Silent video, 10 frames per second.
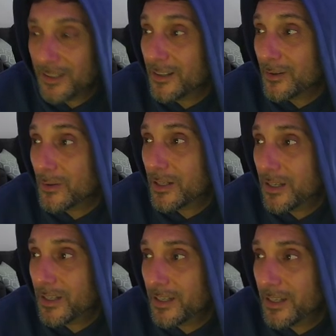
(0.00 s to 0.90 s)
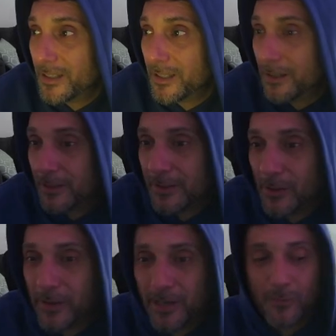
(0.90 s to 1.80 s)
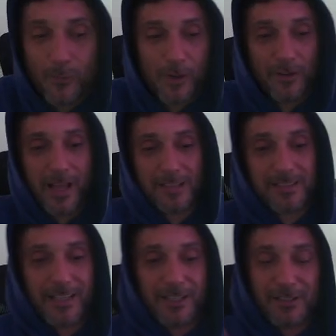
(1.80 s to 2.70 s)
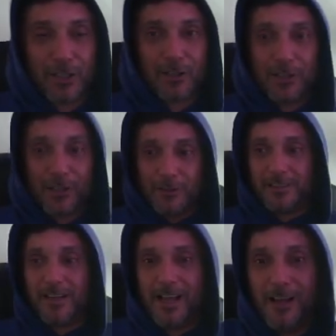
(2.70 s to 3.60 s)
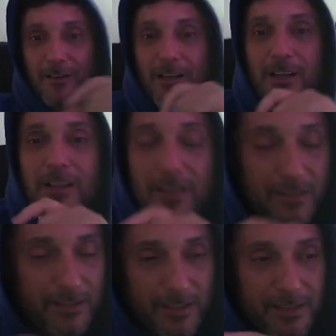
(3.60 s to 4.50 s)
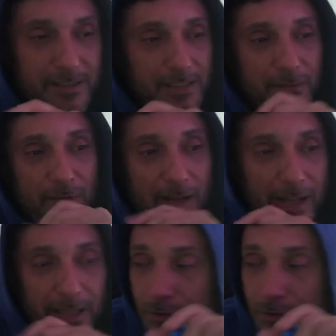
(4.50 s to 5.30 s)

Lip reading: Okay, and then let's go here. One last thing to close it out. The DeFi